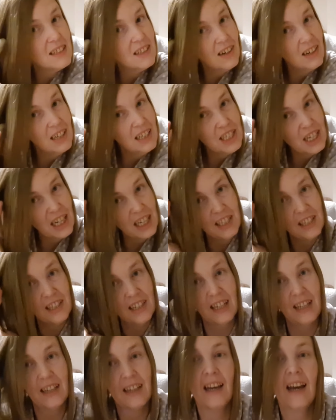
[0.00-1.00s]
start of
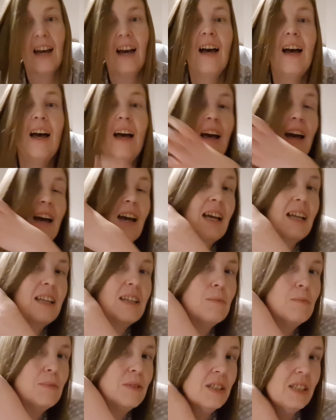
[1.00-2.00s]
January. Can
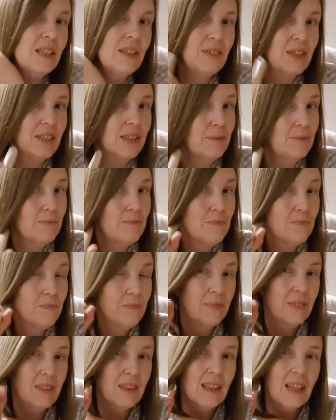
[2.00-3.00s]
you believe it?
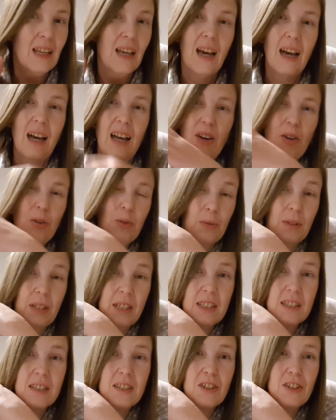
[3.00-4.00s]
Oh,
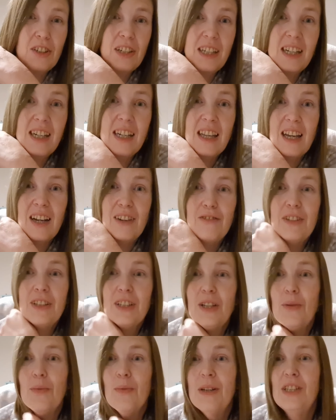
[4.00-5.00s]
this is turning into a
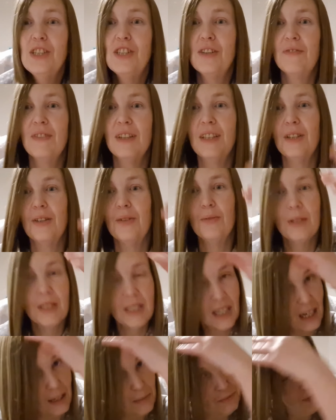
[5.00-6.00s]
really whingy video,
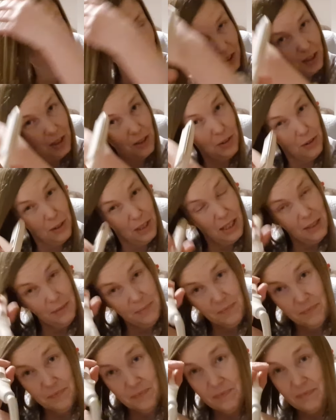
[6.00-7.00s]
isn't it? I'm really sorry.
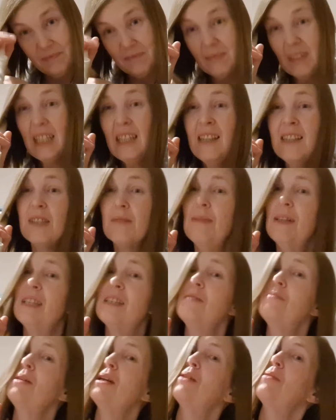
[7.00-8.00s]
It's
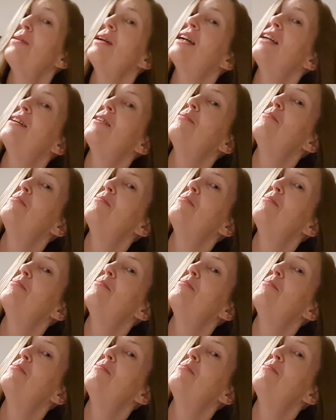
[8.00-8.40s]
meant to be a weighing